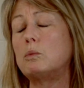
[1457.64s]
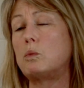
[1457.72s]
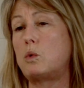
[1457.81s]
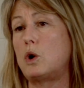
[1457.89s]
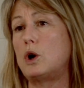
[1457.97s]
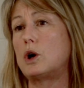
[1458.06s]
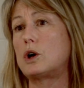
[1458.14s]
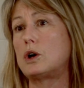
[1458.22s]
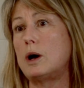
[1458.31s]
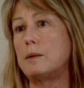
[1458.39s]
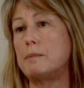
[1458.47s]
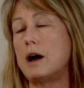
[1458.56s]

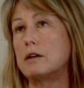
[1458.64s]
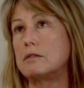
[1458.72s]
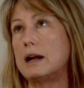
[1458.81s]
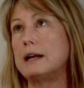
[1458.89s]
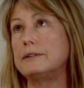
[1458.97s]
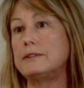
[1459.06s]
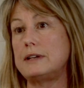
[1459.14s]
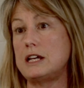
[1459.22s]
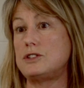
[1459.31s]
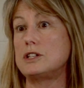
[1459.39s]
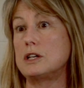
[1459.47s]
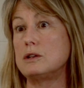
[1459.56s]
work around
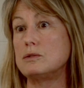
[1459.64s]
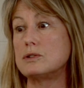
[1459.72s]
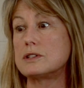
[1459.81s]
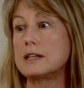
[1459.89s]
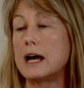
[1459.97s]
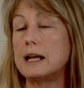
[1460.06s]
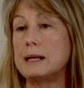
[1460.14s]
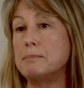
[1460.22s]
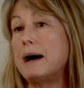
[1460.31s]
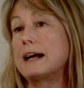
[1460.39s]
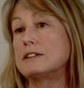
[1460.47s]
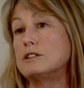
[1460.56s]
issues that
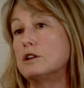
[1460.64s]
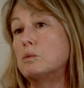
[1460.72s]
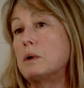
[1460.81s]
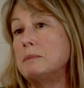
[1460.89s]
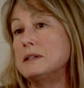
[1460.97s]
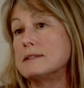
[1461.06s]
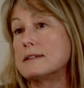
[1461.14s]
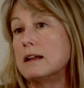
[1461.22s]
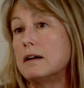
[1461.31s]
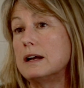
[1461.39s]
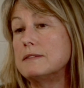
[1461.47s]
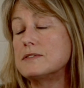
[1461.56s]
impacted on women's
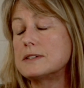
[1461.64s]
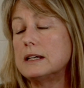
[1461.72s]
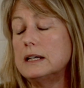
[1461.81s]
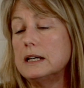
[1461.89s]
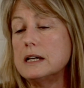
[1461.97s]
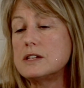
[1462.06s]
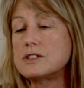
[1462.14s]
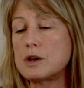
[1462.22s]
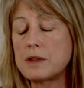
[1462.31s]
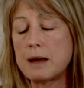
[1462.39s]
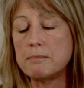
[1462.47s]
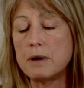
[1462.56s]
lives. So
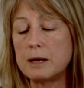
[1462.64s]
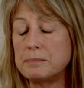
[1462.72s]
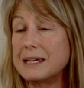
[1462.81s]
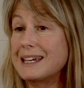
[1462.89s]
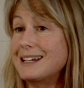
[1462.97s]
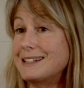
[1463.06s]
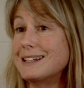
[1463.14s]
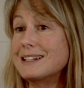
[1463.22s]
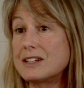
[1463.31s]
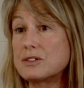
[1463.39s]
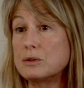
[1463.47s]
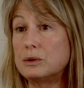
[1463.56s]
that might be eating
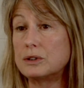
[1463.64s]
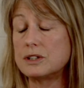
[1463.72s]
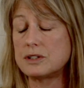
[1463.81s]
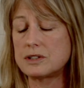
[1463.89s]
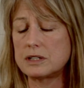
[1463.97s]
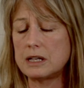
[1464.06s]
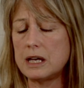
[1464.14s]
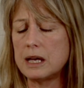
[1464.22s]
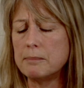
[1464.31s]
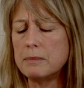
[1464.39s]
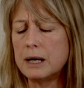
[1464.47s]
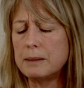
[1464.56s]
disorders,
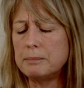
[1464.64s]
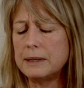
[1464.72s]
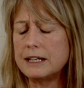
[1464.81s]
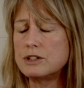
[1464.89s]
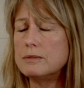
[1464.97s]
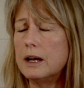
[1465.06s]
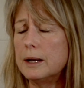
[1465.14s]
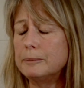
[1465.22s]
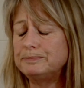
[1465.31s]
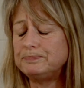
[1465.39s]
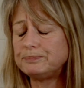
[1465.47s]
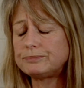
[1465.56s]
it might be
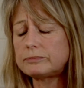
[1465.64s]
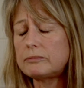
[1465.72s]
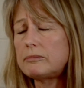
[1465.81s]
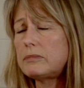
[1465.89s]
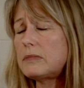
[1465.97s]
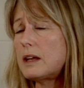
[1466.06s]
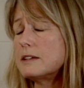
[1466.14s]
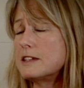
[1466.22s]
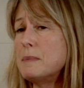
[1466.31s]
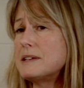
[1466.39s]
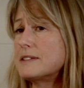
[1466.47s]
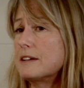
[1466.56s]

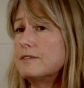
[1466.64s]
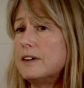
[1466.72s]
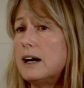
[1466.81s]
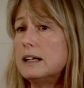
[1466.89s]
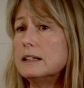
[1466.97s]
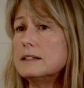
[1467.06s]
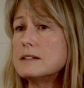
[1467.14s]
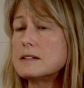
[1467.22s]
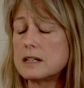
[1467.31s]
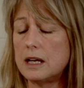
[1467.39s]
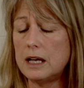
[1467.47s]
domestic violence,